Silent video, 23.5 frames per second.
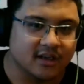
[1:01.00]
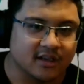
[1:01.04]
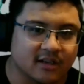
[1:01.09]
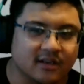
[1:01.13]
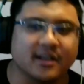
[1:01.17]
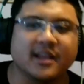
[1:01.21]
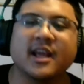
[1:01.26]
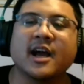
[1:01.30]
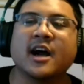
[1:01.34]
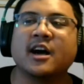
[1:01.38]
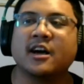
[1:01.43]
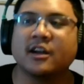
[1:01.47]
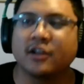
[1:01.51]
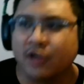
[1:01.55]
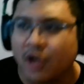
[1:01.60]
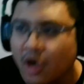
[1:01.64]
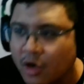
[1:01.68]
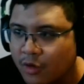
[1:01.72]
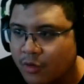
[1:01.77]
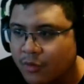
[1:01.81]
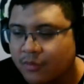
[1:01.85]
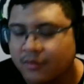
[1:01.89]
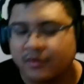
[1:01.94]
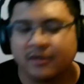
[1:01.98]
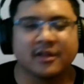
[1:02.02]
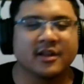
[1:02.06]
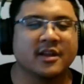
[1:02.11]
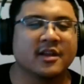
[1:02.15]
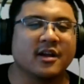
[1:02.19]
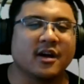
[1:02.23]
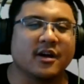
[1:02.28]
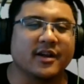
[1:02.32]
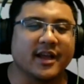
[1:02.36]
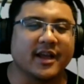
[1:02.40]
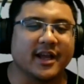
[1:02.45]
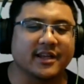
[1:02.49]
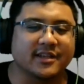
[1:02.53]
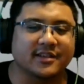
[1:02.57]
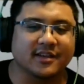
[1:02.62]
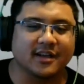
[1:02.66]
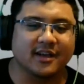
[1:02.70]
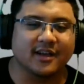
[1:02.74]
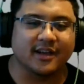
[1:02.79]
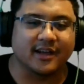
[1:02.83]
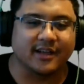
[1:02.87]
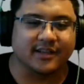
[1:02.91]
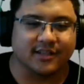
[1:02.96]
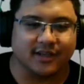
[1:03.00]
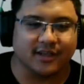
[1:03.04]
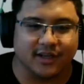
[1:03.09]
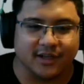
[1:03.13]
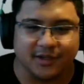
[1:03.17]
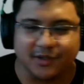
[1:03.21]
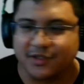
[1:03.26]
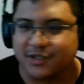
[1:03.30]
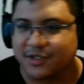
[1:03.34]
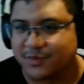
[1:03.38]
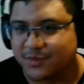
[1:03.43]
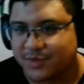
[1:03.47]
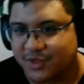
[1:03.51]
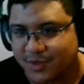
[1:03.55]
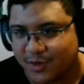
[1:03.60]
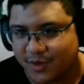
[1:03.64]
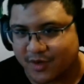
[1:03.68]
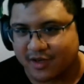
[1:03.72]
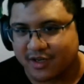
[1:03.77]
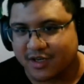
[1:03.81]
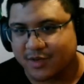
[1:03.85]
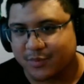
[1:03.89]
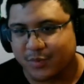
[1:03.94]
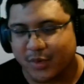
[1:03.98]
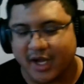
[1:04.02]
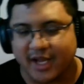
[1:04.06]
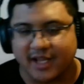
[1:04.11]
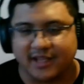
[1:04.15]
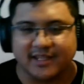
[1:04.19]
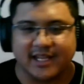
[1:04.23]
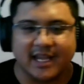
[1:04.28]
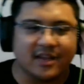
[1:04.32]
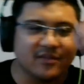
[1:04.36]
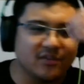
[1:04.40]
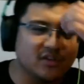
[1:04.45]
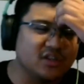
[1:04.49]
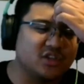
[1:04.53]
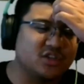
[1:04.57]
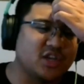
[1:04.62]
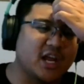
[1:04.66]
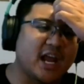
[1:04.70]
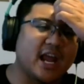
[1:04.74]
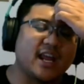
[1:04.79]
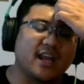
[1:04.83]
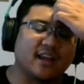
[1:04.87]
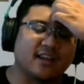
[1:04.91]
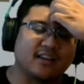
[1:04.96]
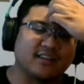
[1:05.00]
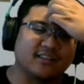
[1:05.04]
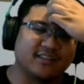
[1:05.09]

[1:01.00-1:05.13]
Nihongo. Oh yeah, I saw a YouTube short by David Jang,